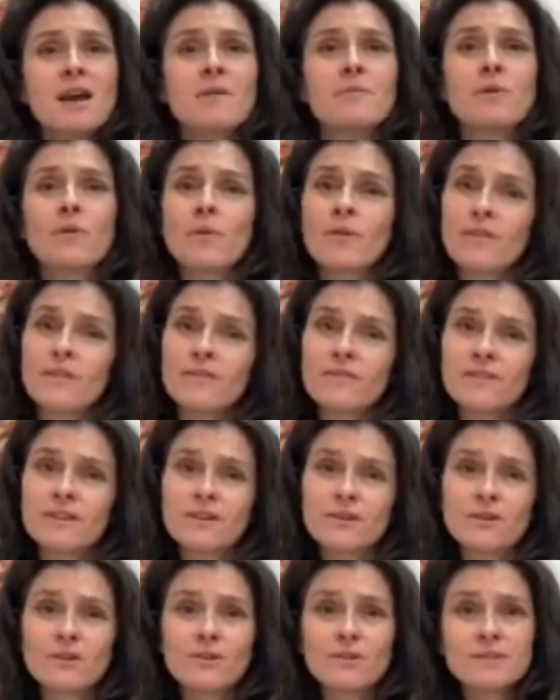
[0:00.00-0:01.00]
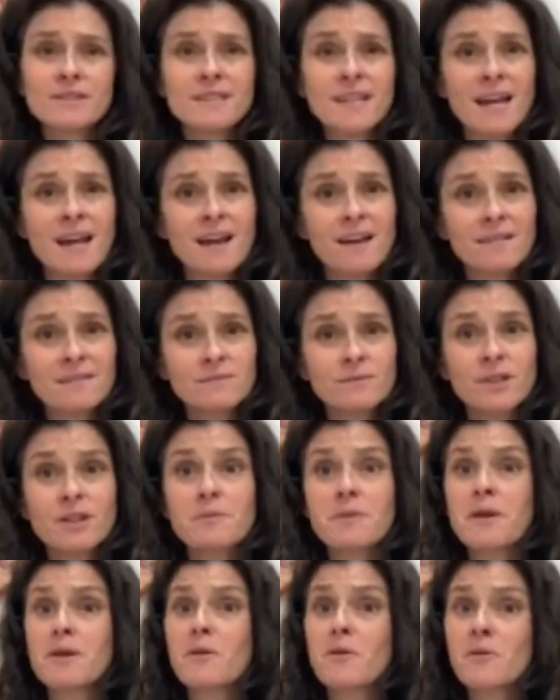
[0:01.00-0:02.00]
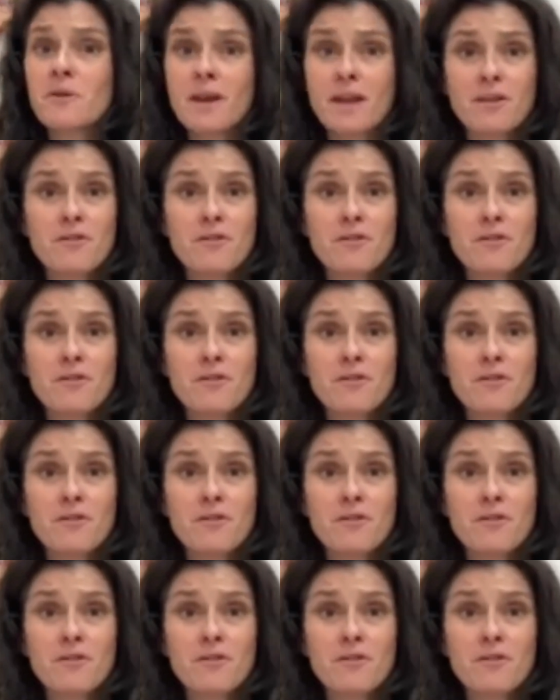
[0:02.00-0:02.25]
but when the flare goes down, we could be like, okay,